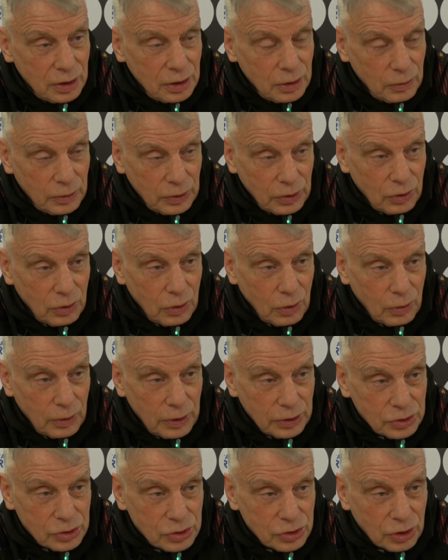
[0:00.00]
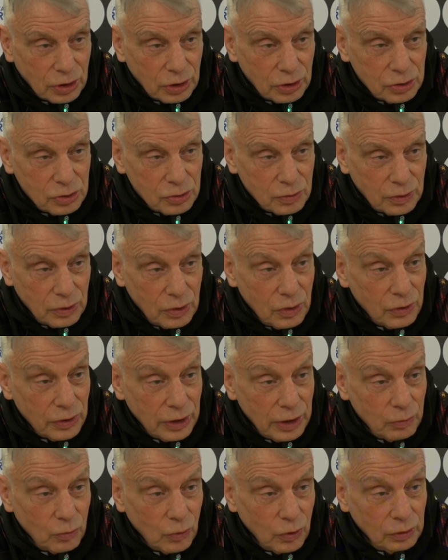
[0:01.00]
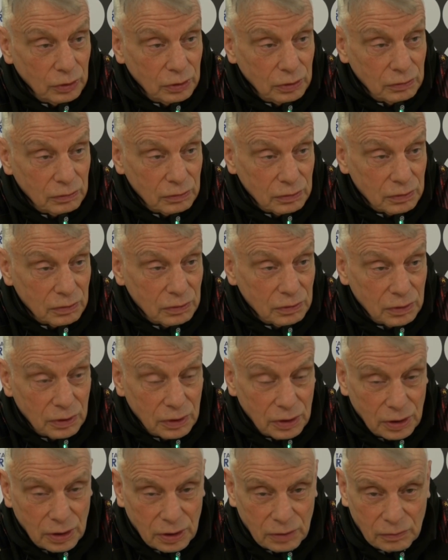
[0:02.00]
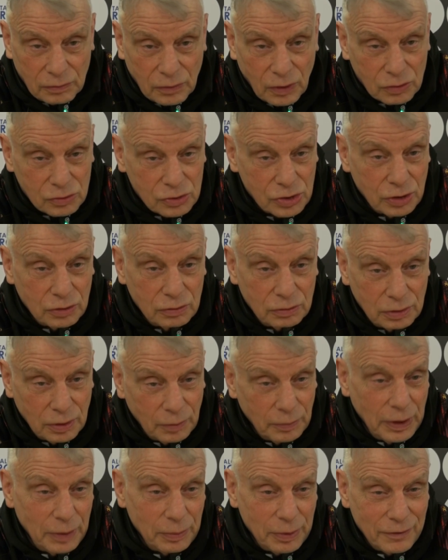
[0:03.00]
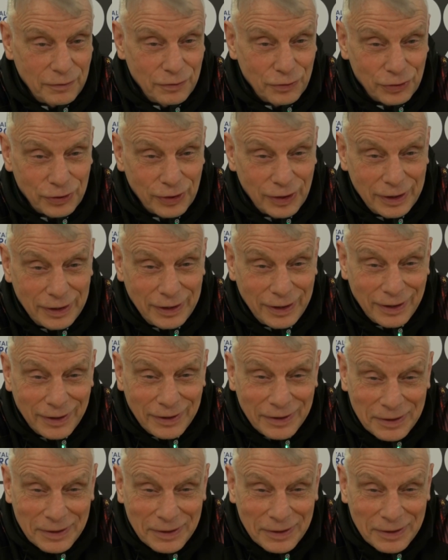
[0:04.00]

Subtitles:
We go away to Toulouse. We owe them 1 or 2 or maybe even 3.